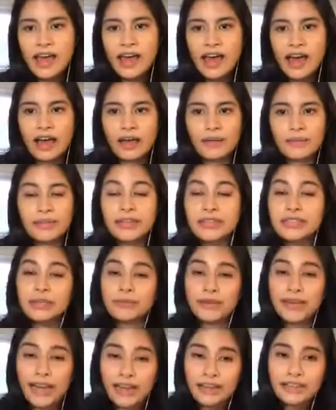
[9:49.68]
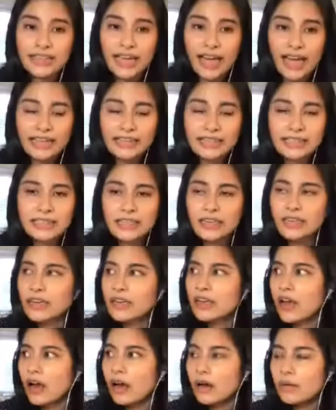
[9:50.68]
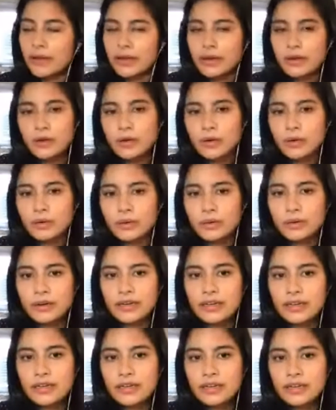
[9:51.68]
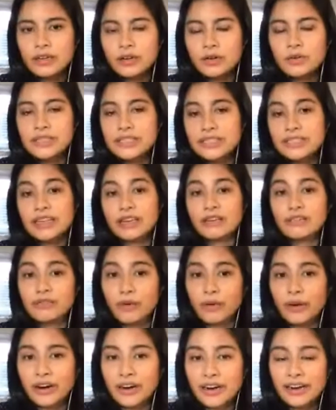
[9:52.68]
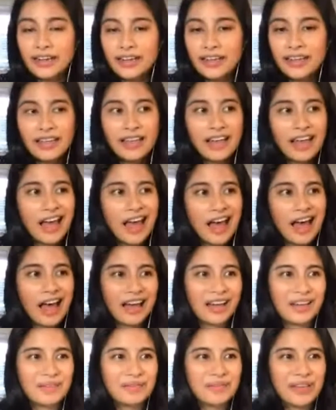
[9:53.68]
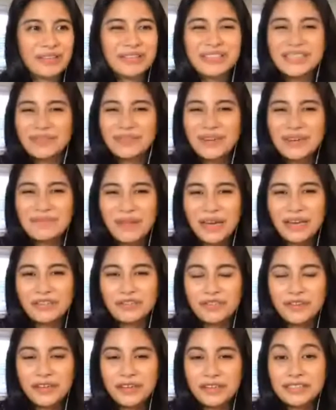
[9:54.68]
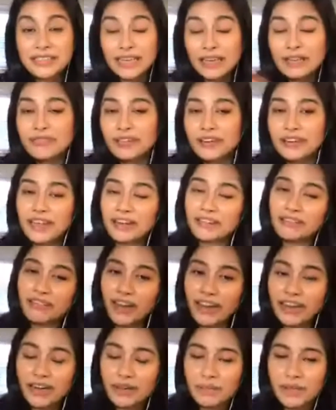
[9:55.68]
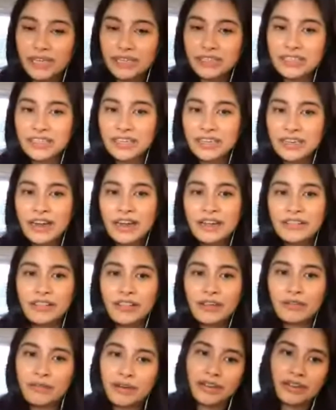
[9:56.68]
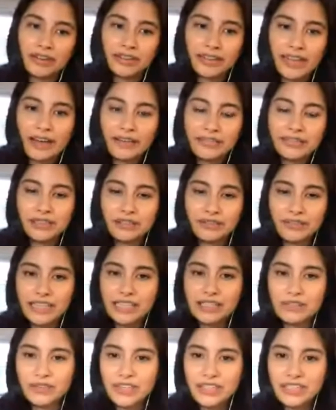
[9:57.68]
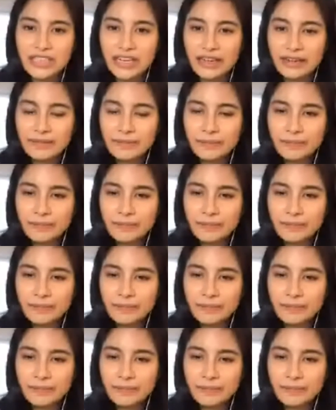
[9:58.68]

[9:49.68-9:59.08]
Um, and then someone else asked, oh, but who, who is this safe for? Um, if someone might feel safer in that right image than they would in the left and vice versa.